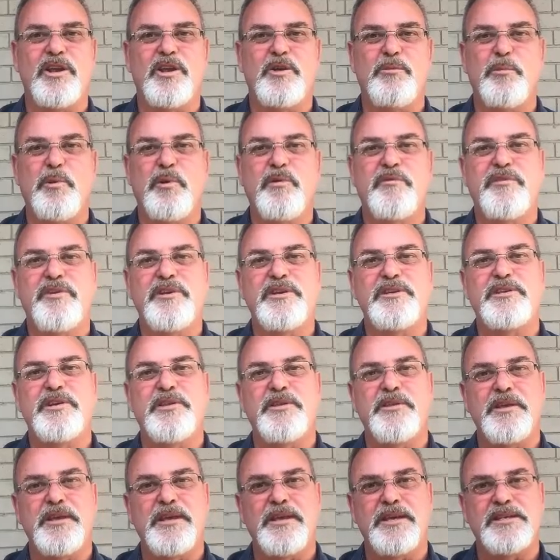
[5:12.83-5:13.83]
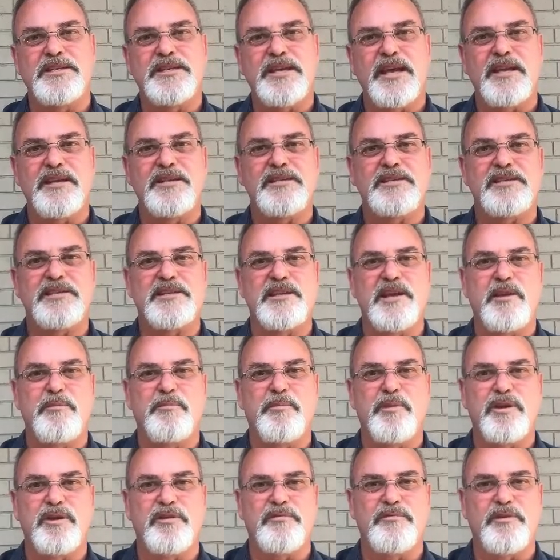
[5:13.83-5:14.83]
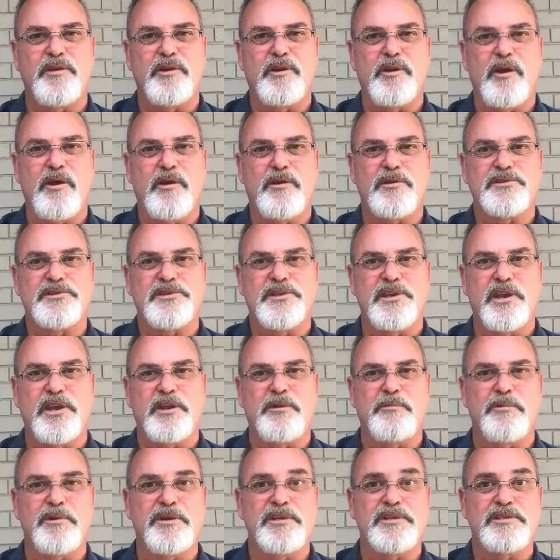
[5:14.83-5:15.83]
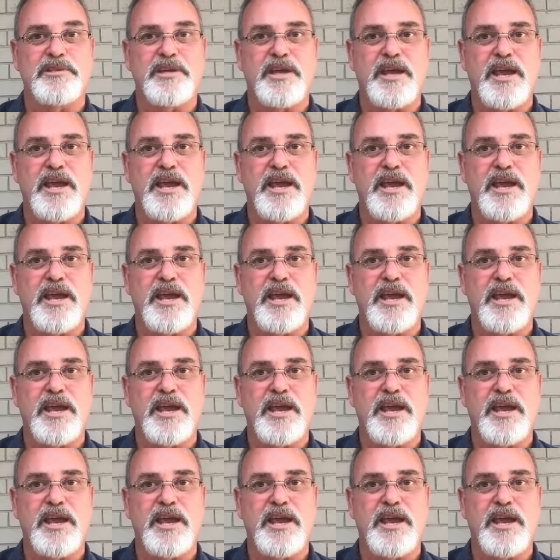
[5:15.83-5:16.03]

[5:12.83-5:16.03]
you move into the intent statement of the call sequence